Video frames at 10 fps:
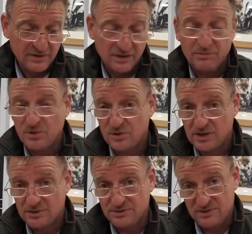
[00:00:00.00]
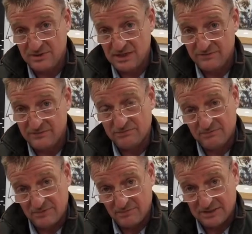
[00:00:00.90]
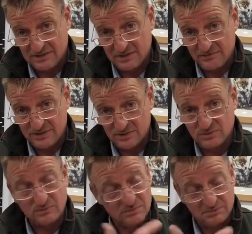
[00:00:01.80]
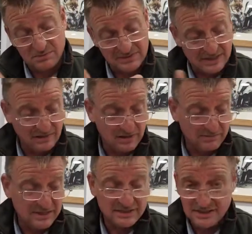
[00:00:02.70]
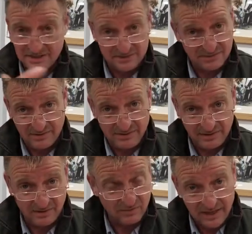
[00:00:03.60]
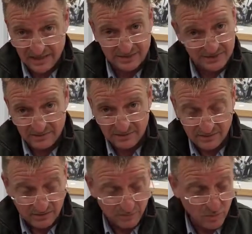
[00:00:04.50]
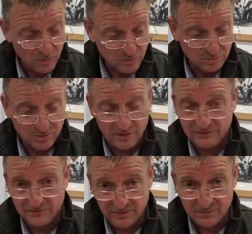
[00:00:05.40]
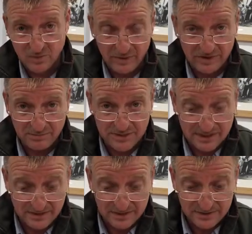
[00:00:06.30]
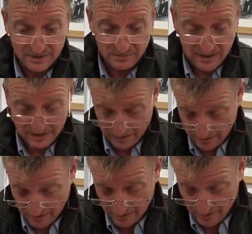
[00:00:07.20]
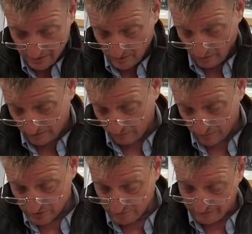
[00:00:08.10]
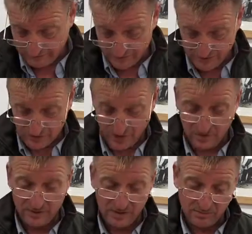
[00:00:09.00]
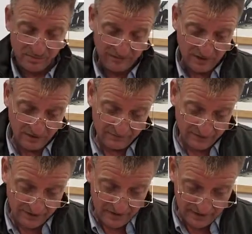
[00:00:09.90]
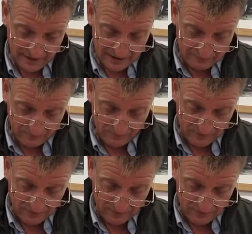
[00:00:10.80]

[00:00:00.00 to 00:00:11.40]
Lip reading: The more coats you give, the better the result. I suppose that kind of makes sense. The thicker the wax, the more waterproof, the more weather protected it's going to be. Once we've left it dry, we're going to buff it off. Now,